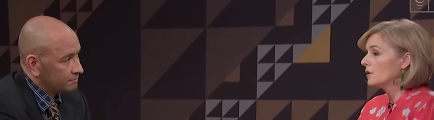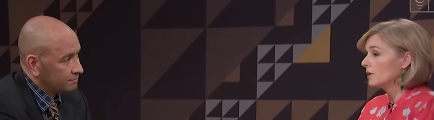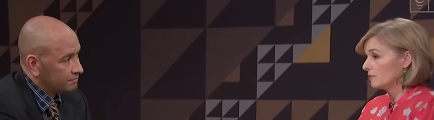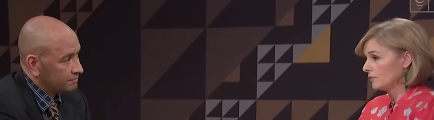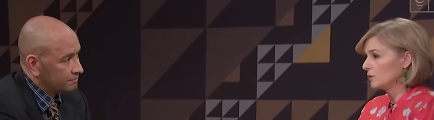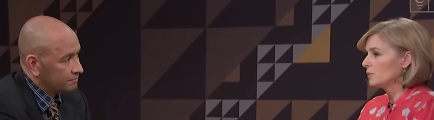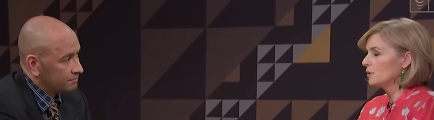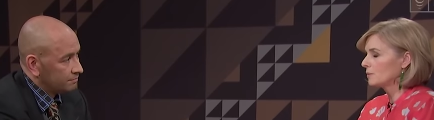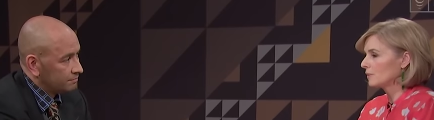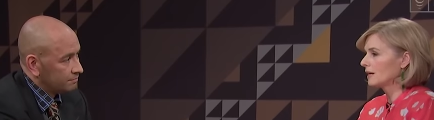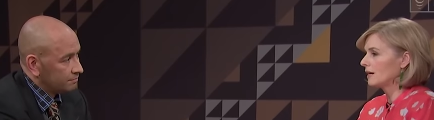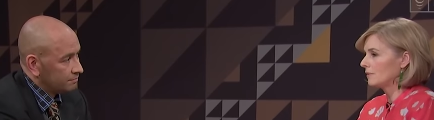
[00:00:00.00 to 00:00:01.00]
Speaker 1: if you were
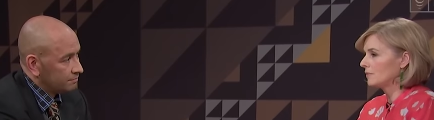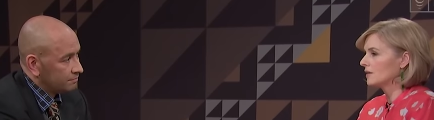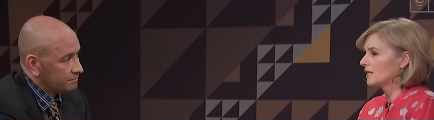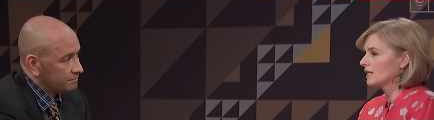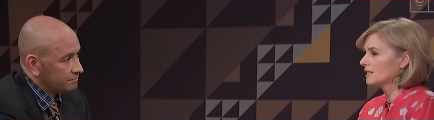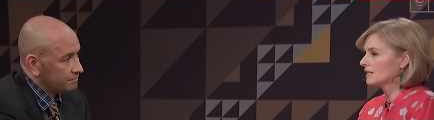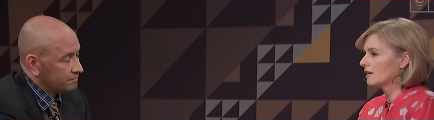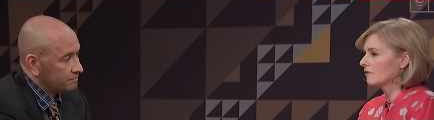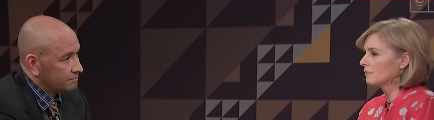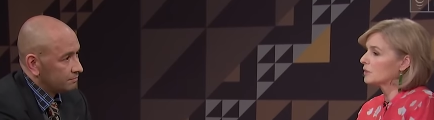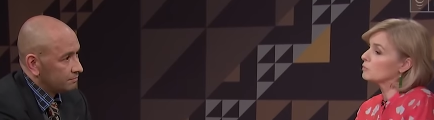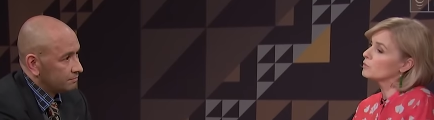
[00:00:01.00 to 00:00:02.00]
to become the next
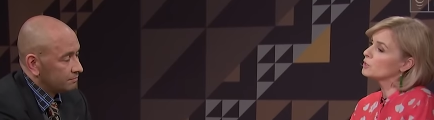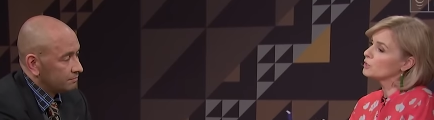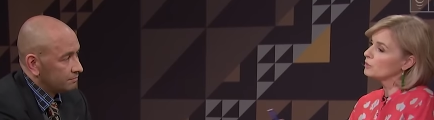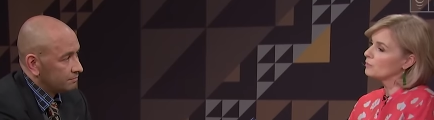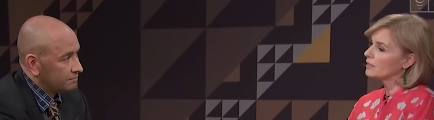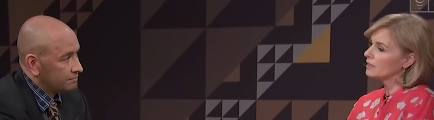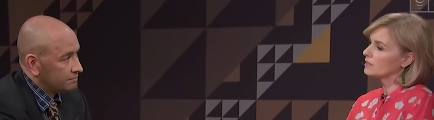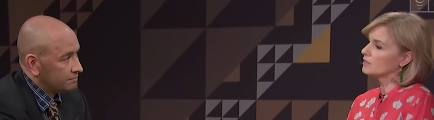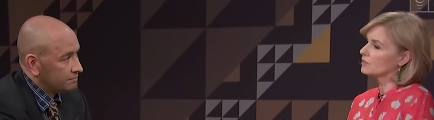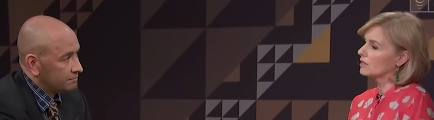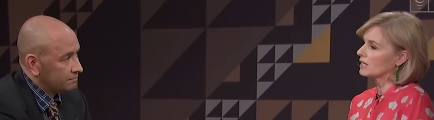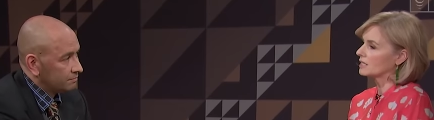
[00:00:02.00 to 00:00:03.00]
government, would you be
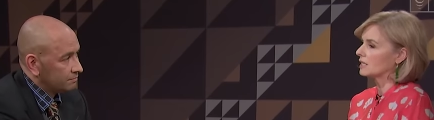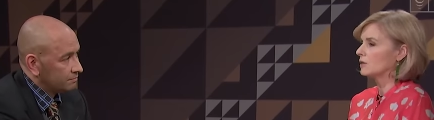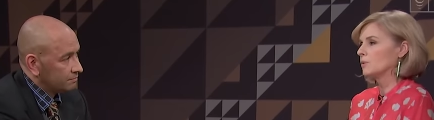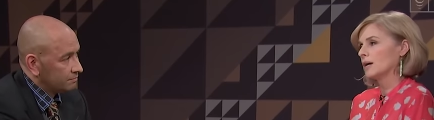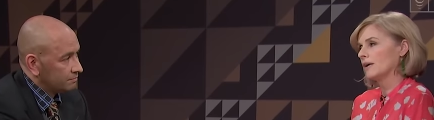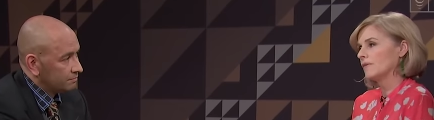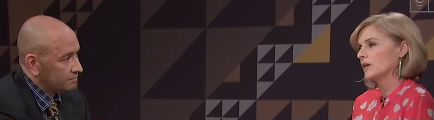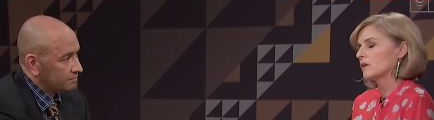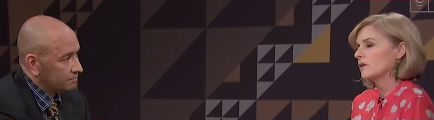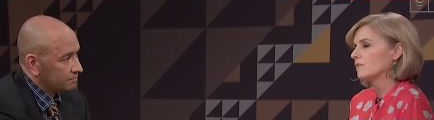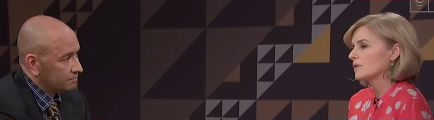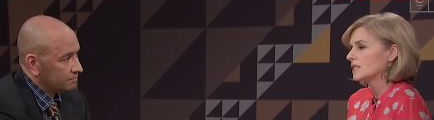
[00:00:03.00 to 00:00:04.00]
instructing or having
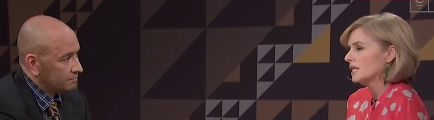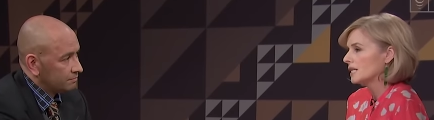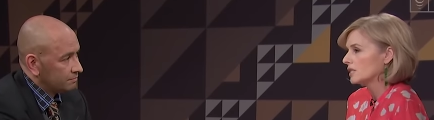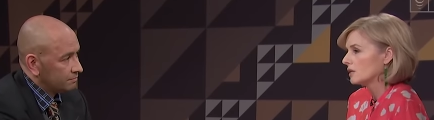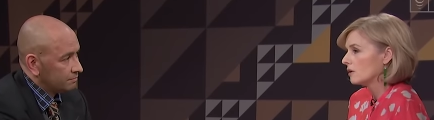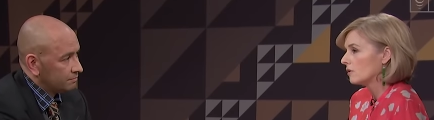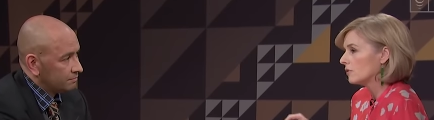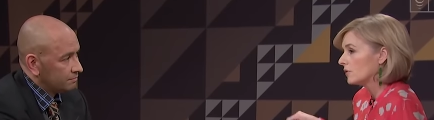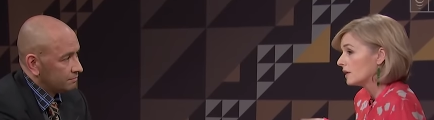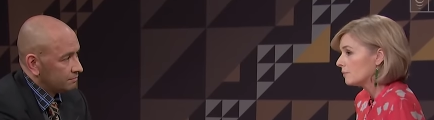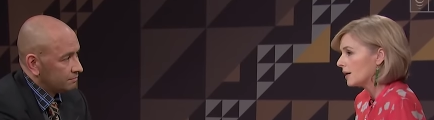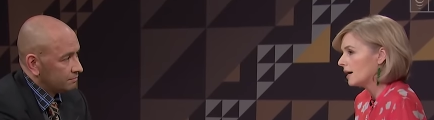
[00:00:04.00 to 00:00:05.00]
a conversation
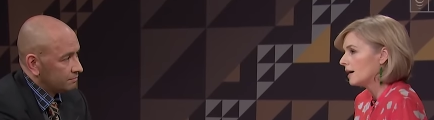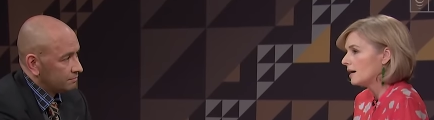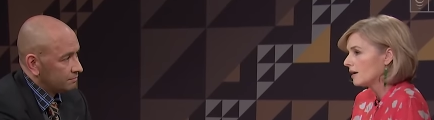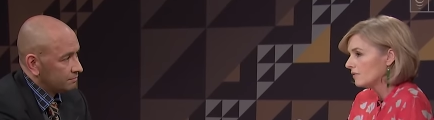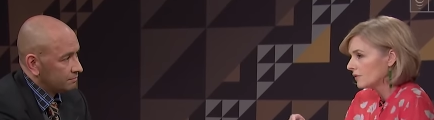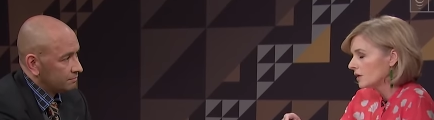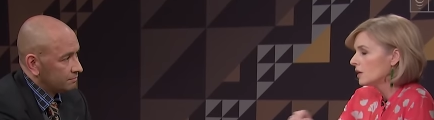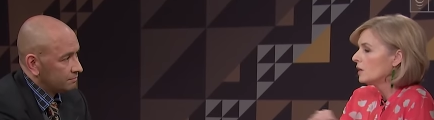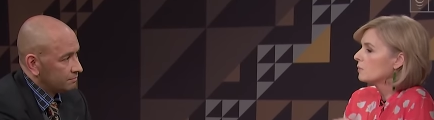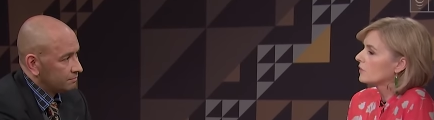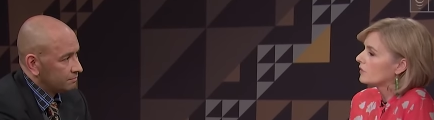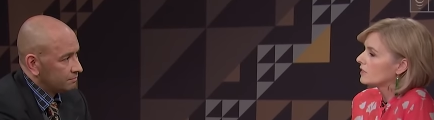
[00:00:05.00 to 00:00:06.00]
on their behalf
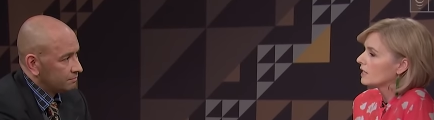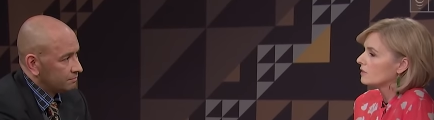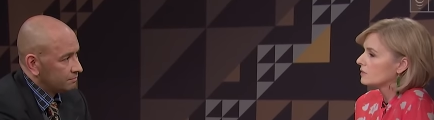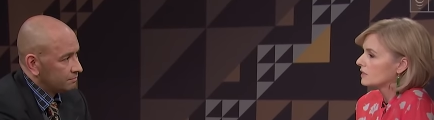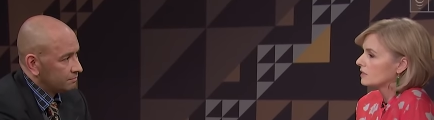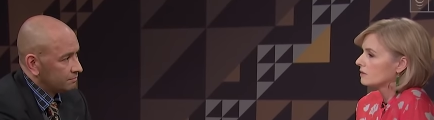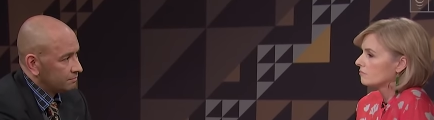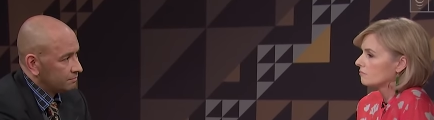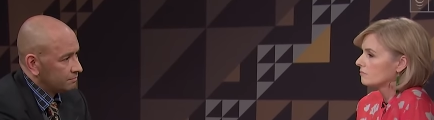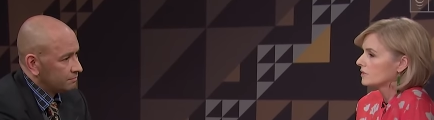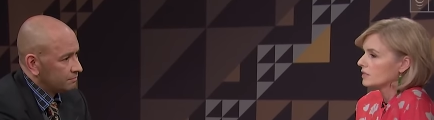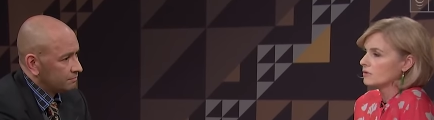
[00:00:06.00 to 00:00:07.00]
with the
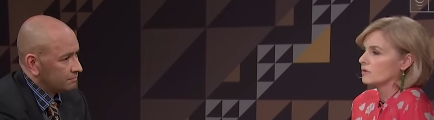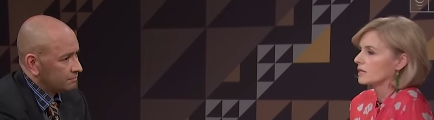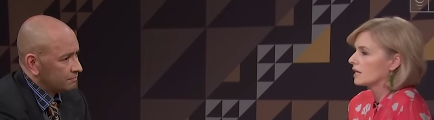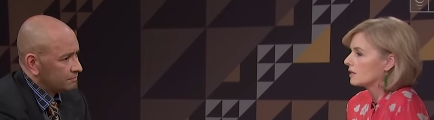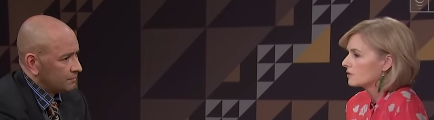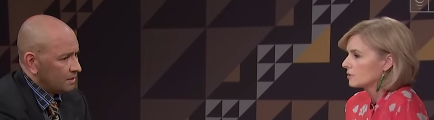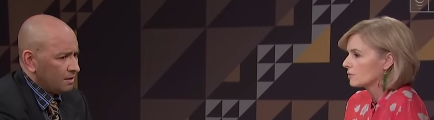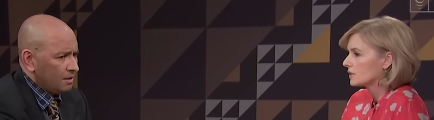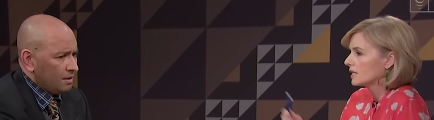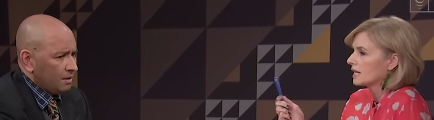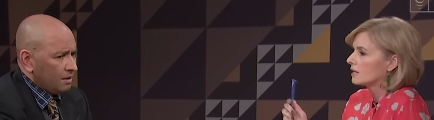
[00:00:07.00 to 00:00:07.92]
Nelson District Council or City